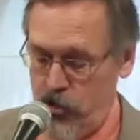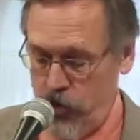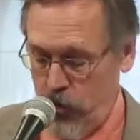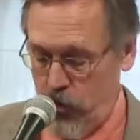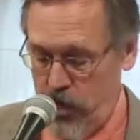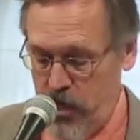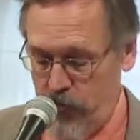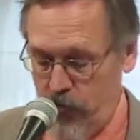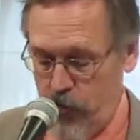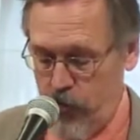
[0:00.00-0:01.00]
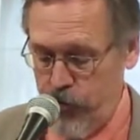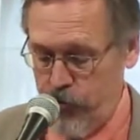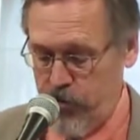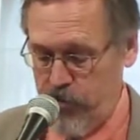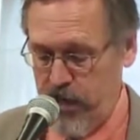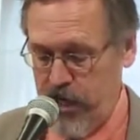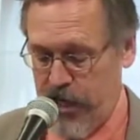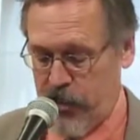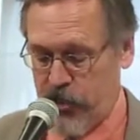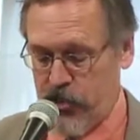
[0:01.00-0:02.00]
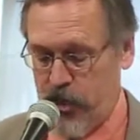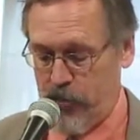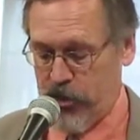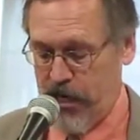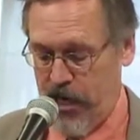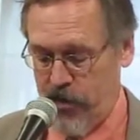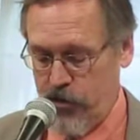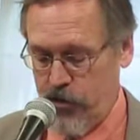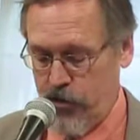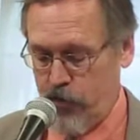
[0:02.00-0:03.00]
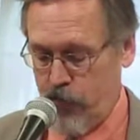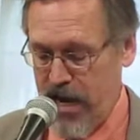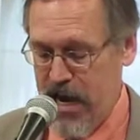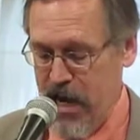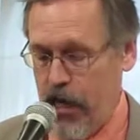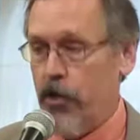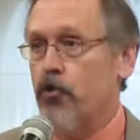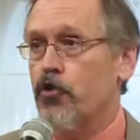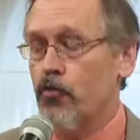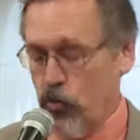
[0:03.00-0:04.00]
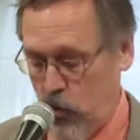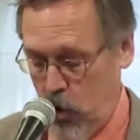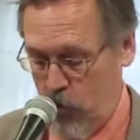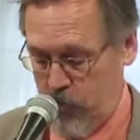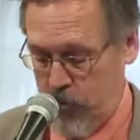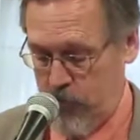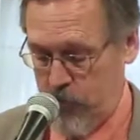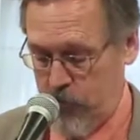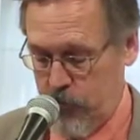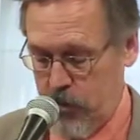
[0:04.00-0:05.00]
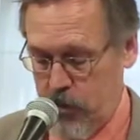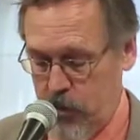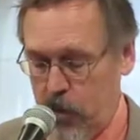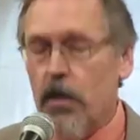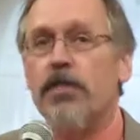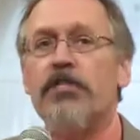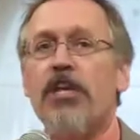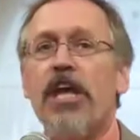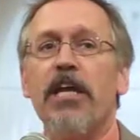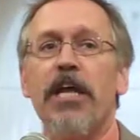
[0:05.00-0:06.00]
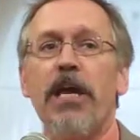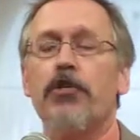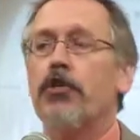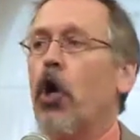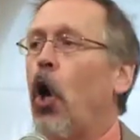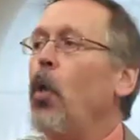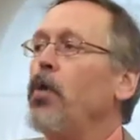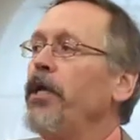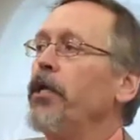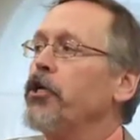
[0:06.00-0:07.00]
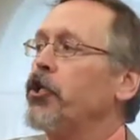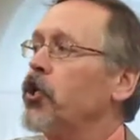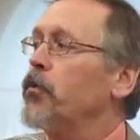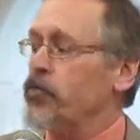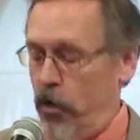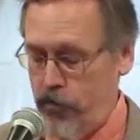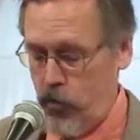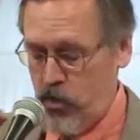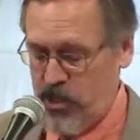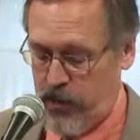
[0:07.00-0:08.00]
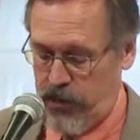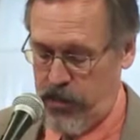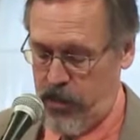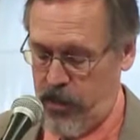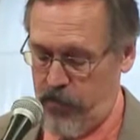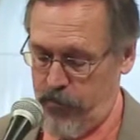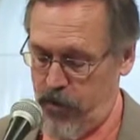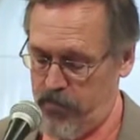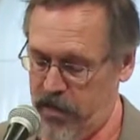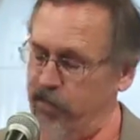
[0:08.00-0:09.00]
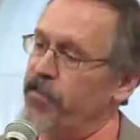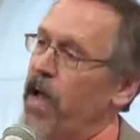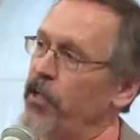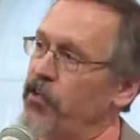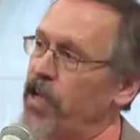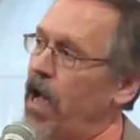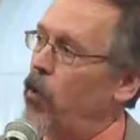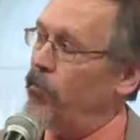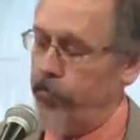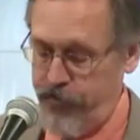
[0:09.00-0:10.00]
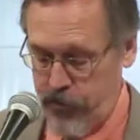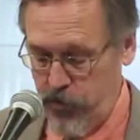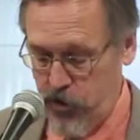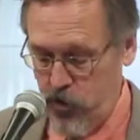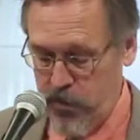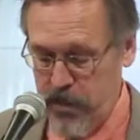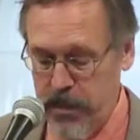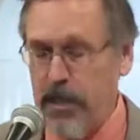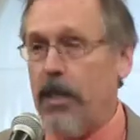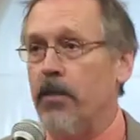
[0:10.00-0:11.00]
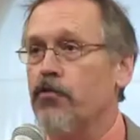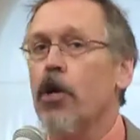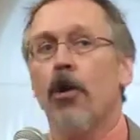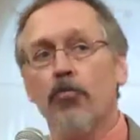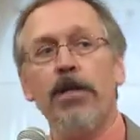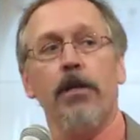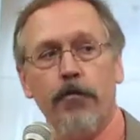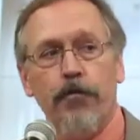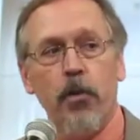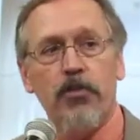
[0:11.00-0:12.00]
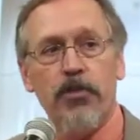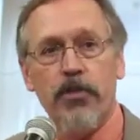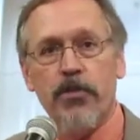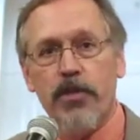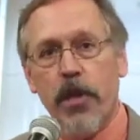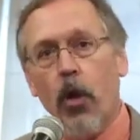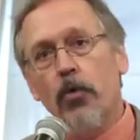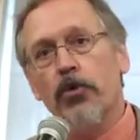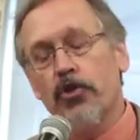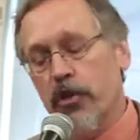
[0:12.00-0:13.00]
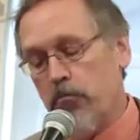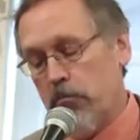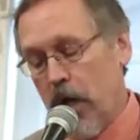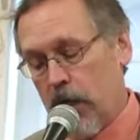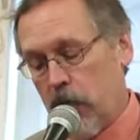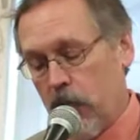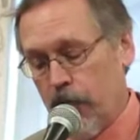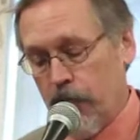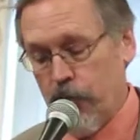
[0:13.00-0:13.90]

to Hebrew roots meaning to subjugate, to reign, to rule over. Seeing nature only in terms of utility, of being valued to how to fulfill human needs, reinforces the ownership model.